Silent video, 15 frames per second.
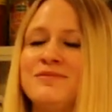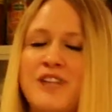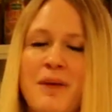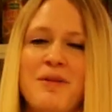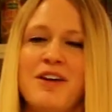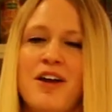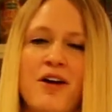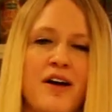let
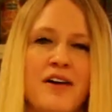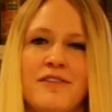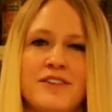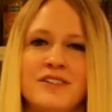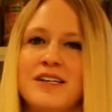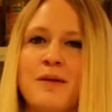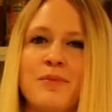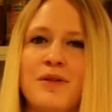me know.
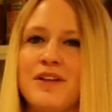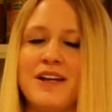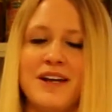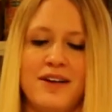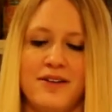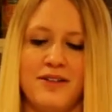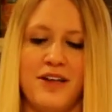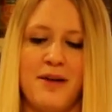Obviously, I'm probably gonna
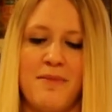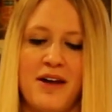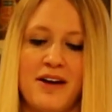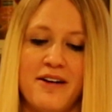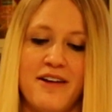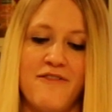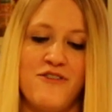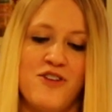hear a lot about
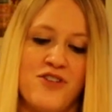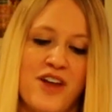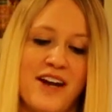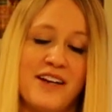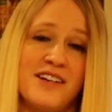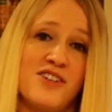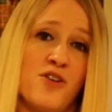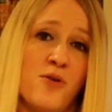it. If you thought I
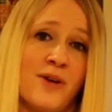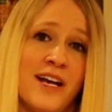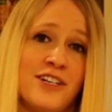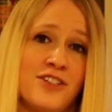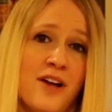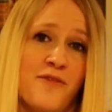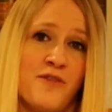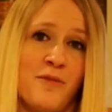did an okay
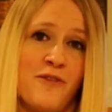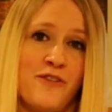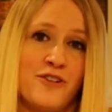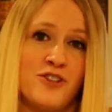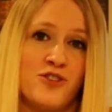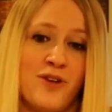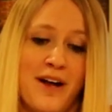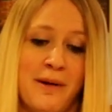job for my
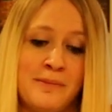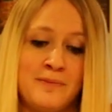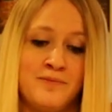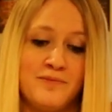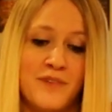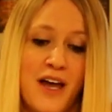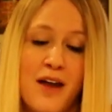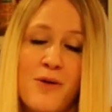first try,
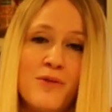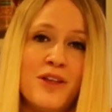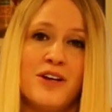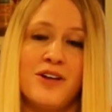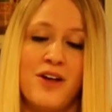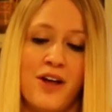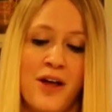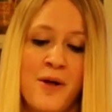I don't really
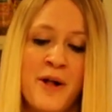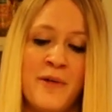cook.